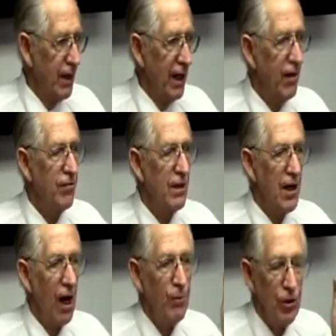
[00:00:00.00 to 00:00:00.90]
Every
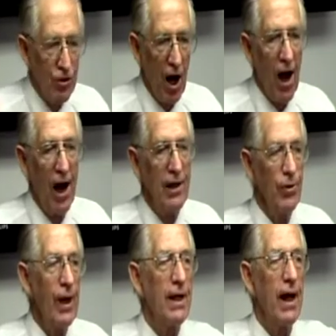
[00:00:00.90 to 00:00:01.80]
time you try,
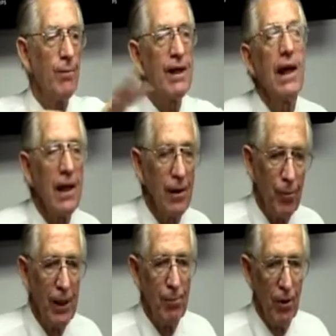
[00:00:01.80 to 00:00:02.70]
you end up killing
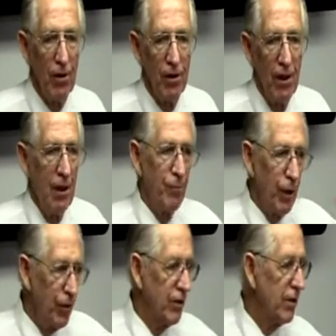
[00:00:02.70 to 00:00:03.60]
people,
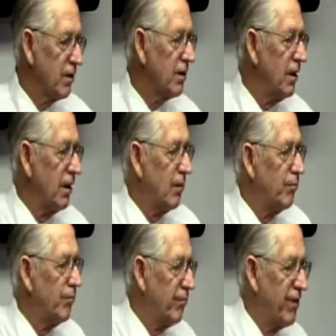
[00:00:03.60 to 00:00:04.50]
Putin,
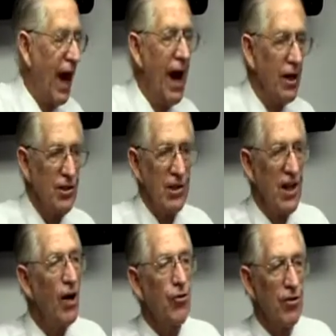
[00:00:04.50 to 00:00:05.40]
thousands,
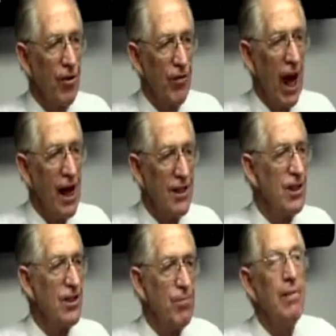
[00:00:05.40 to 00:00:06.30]
hundreds of
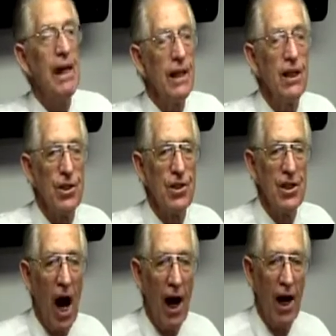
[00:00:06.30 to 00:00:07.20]
thousands, millions
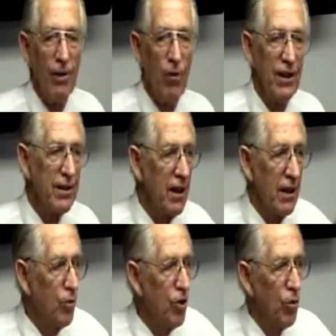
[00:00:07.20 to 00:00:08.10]
died.
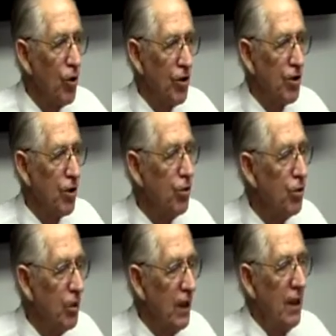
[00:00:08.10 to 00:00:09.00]
World War
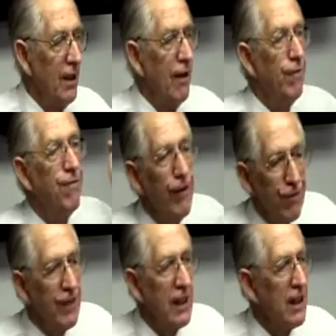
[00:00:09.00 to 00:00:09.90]
II,
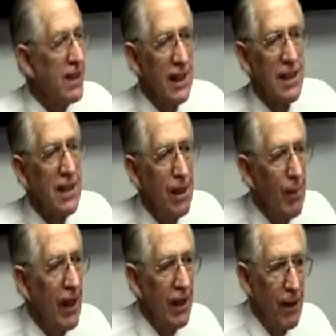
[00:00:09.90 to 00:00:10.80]
50, 60
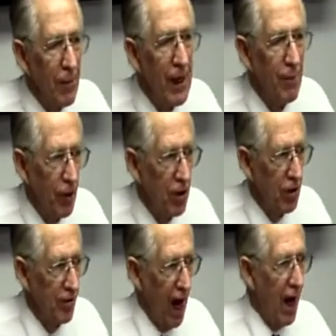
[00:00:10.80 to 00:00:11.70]
million
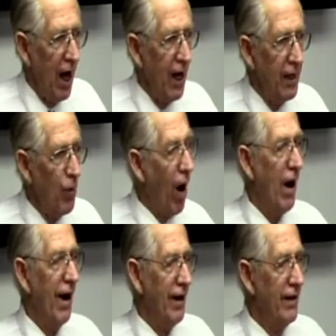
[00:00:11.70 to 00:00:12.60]
people died.
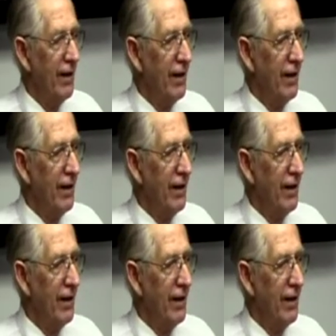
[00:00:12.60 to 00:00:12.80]
Why?